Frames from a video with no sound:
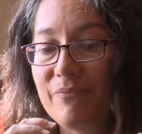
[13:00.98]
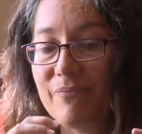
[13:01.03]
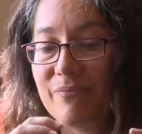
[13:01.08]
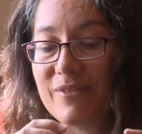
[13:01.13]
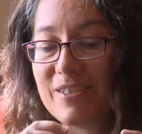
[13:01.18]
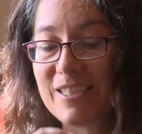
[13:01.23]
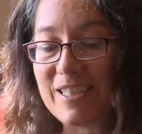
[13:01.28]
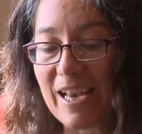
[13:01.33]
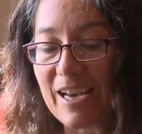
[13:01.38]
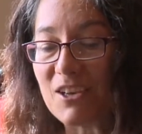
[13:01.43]

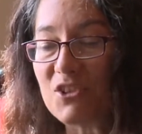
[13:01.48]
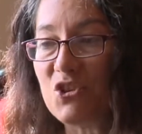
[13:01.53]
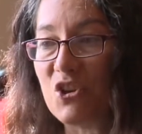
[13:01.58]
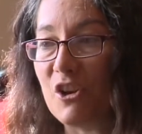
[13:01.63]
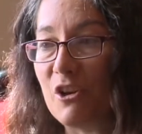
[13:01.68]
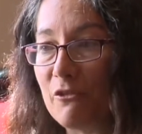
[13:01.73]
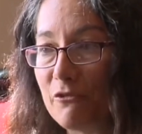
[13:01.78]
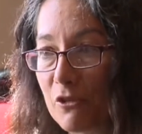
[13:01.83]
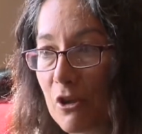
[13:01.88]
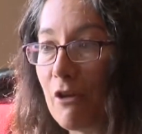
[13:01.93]
section
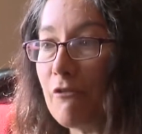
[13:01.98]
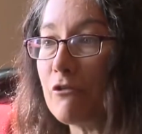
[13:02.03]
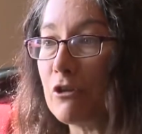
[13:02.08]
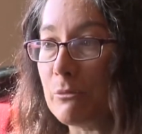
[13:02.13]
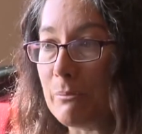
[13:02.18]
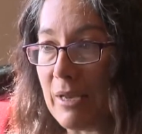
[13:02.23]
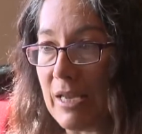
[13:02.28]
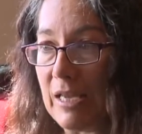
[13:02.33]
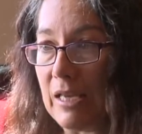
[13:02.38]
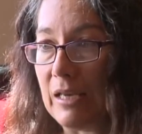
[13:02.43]
of
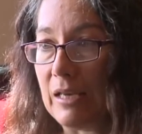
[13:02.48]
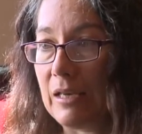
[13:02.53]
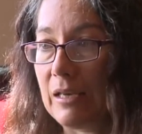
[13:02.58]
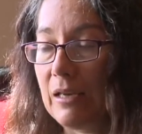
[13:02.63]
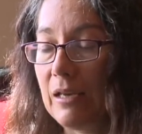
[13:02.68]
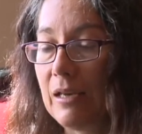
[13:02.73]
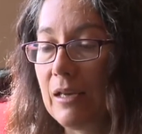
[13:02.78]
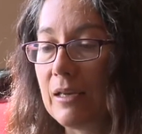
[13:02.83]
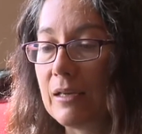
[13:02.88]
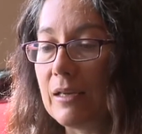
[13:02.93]
government,
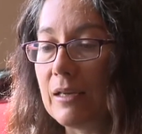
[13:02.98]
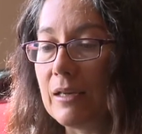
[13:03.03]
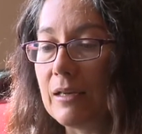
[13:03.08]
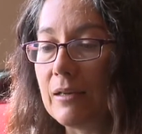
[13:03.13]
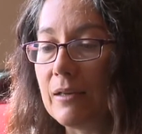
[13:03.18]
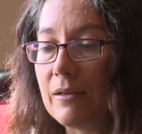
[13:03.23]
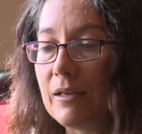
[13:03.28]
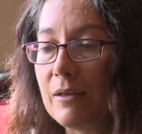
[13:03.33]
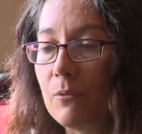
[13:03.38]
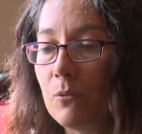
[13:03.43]

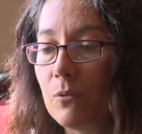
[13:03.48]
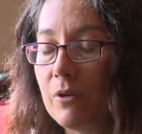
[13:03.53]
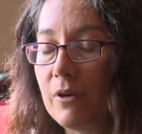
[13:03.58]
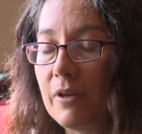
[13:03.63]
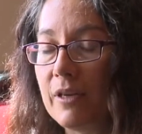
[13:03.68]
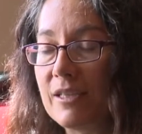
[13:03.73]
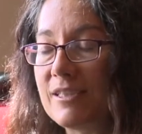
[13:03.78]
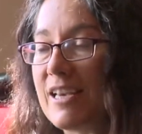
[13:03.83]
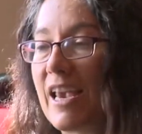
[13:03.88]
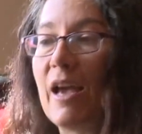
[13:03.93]

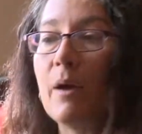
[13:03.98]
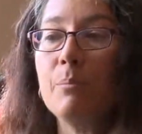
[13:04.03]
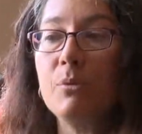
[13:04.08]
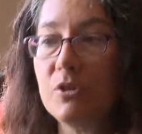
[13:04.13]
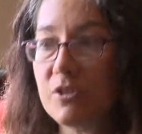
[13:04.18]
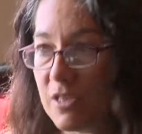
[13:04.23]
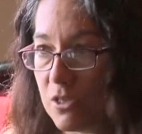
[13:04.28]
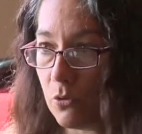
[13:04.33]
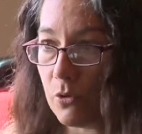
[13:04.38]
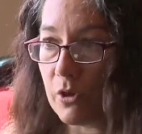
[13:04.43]
it's apples and